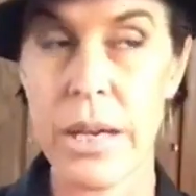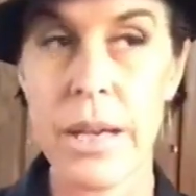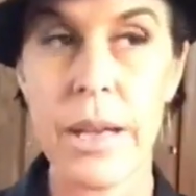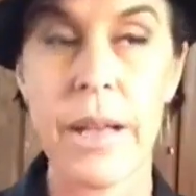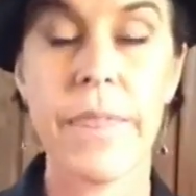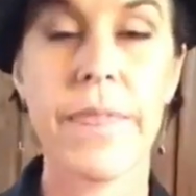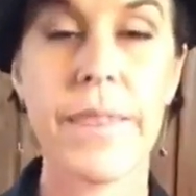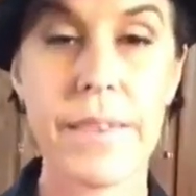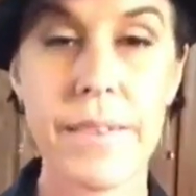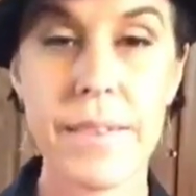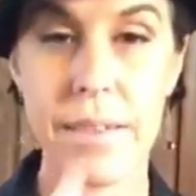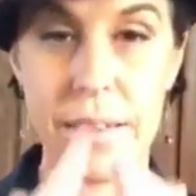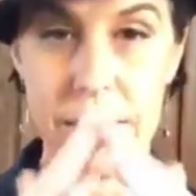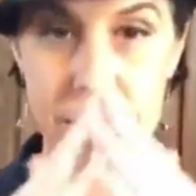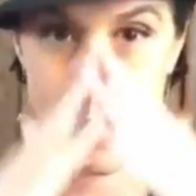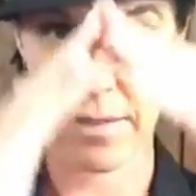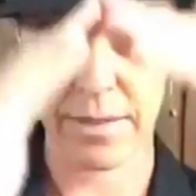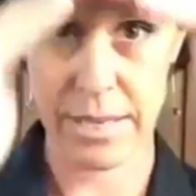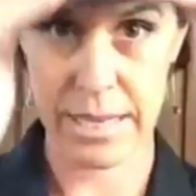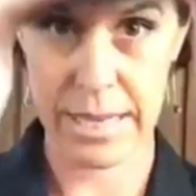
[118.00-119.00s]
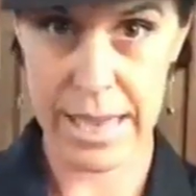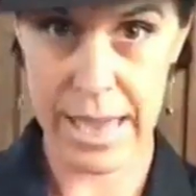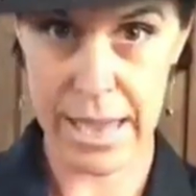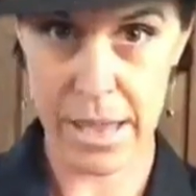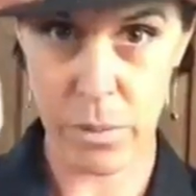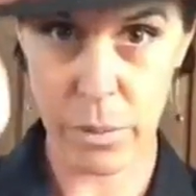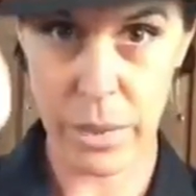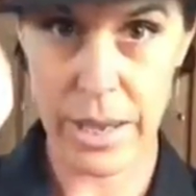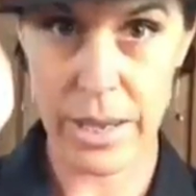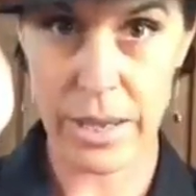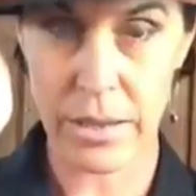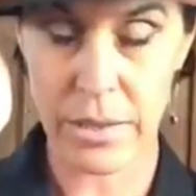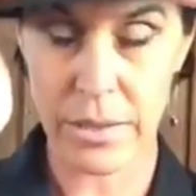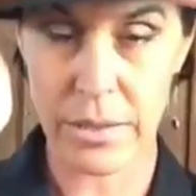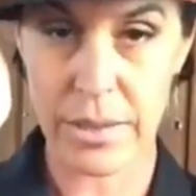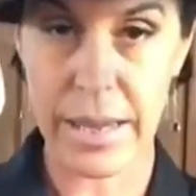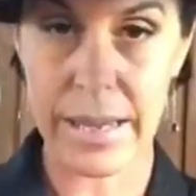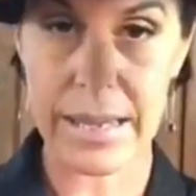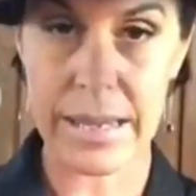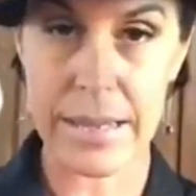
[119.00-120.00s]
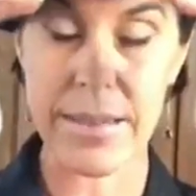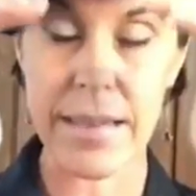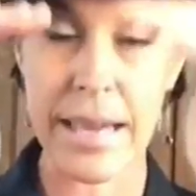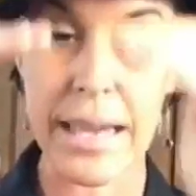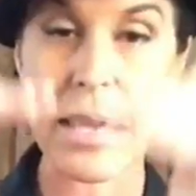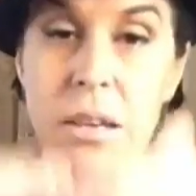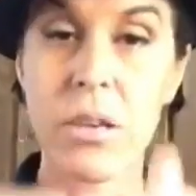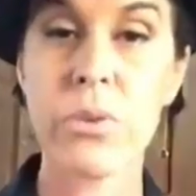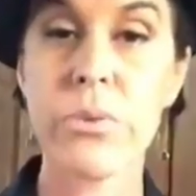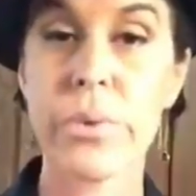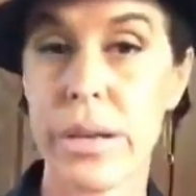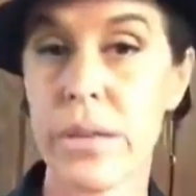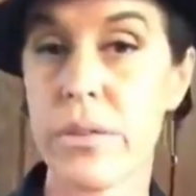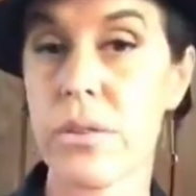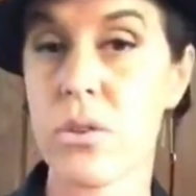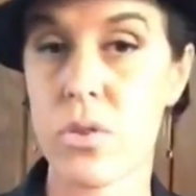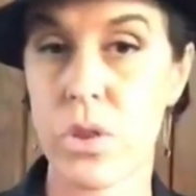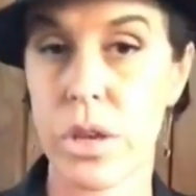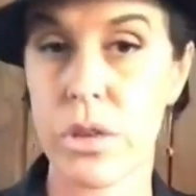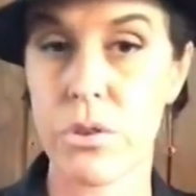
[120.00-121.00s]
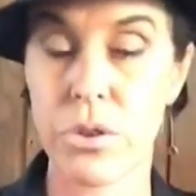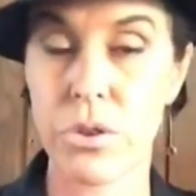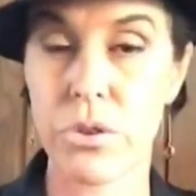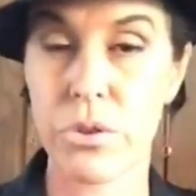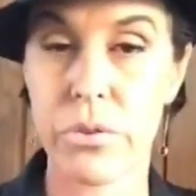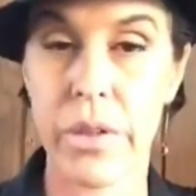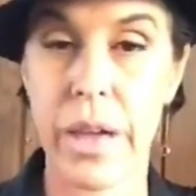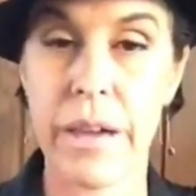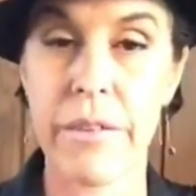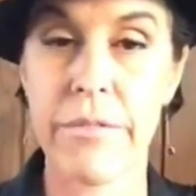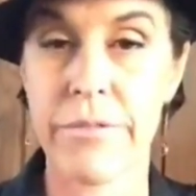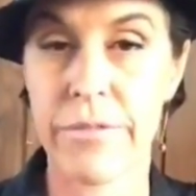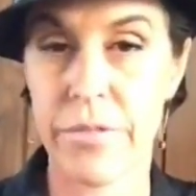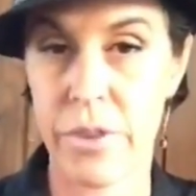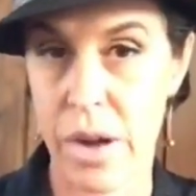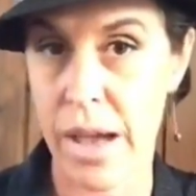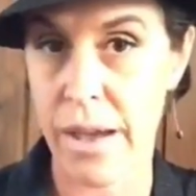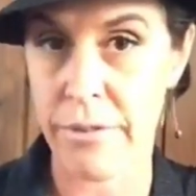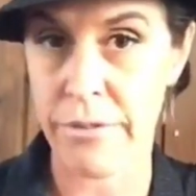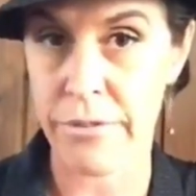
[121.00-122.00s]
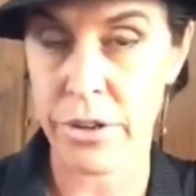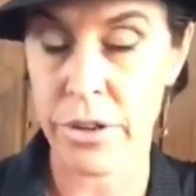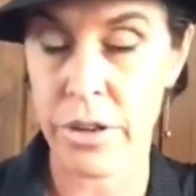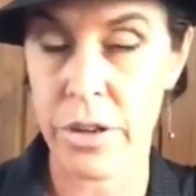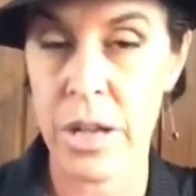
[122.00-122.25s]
This is the gateway that can take you into changing your life forever.